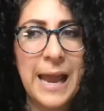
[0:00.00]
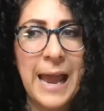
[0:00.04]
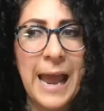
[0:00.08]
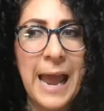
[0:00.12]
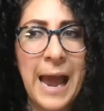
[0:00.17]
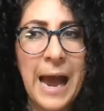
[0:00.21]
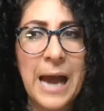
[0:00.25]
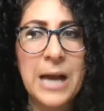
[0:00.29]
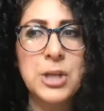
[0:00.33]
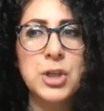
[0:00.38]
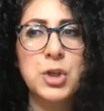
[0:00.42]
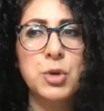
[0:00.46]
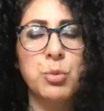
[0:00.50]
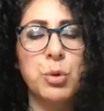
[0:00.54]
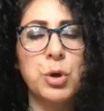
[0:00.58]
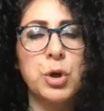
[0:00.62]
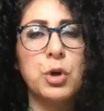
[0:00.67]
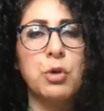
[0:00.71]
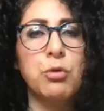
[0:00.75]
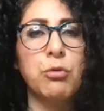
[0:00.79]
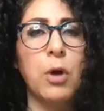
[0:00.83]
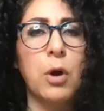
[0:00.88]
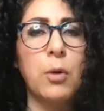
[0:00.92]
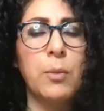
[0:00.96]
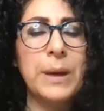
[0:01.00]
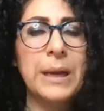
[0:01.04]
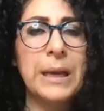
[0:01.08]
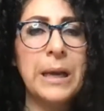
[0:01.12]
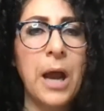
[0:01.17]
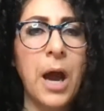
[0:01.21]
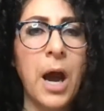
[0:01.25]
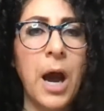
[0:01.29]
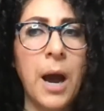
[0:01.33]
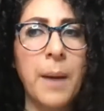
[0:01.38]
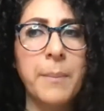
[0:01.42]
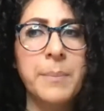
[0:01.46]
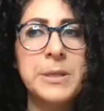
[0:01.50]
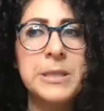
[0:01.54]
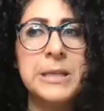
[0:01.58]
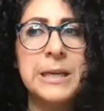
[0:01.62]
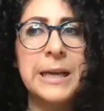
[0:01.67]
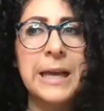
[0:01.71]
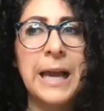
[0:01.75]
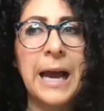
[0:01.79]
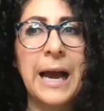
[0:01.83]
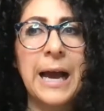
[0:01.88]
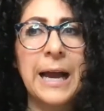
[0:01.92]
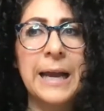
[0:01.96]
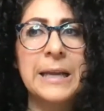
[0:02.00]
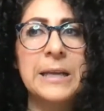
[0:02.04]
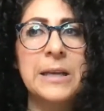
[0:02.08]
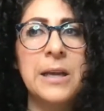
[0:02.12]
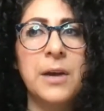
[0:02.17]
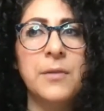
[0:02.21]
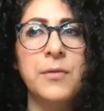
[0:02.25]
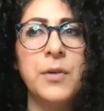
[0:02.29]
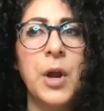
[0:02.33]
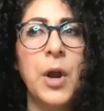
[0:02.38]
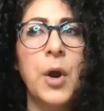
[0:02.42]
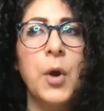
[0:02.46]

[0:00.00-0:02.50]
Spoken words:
as we're growing up to kind of